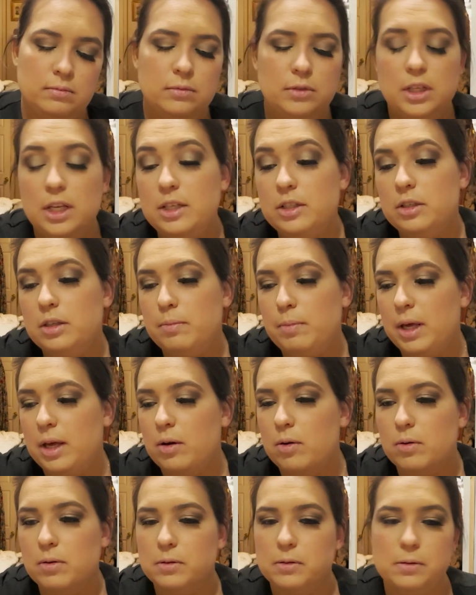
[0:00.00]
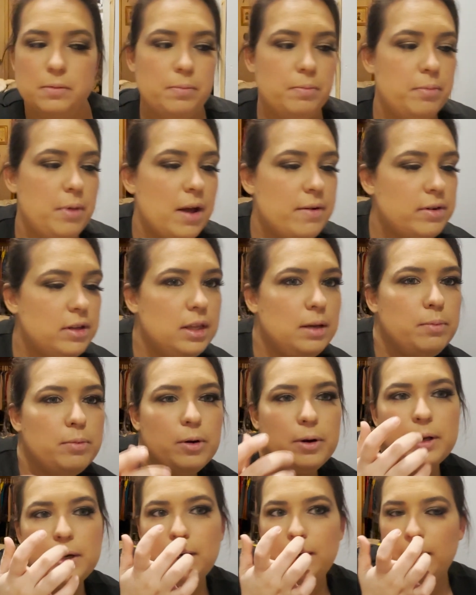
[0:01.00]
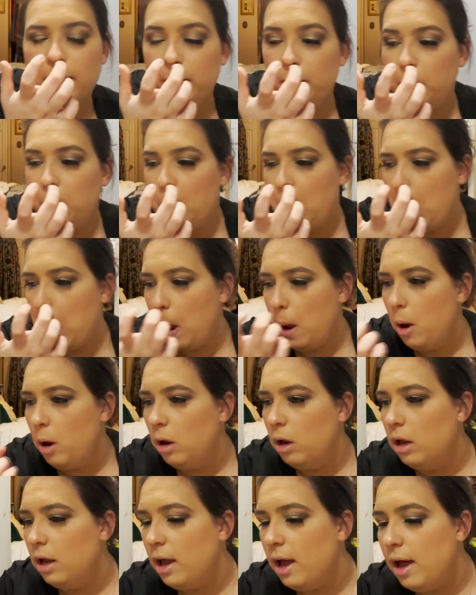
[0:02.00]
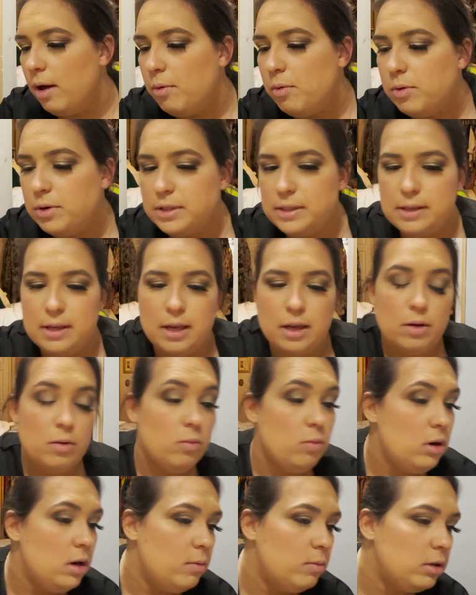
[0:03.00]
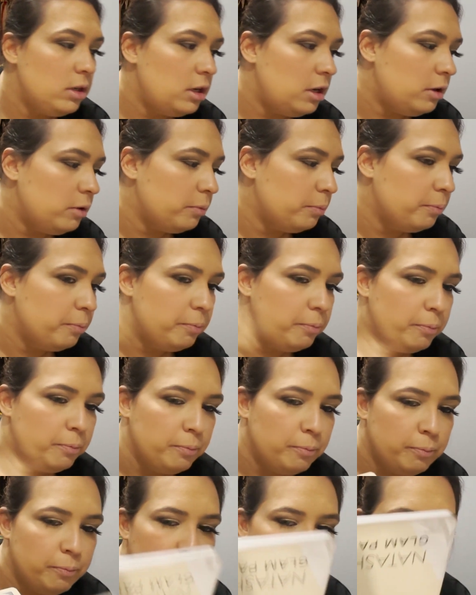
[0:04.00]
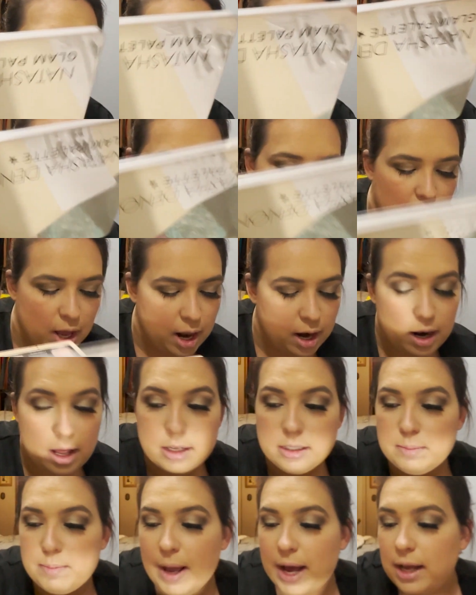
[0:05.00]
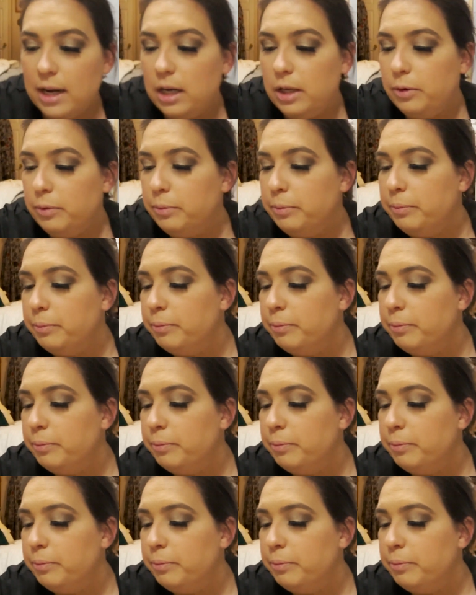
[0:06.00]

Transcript: These are the main goals. Everything broken down. How I want to see it. What I want to do. I lost my glue.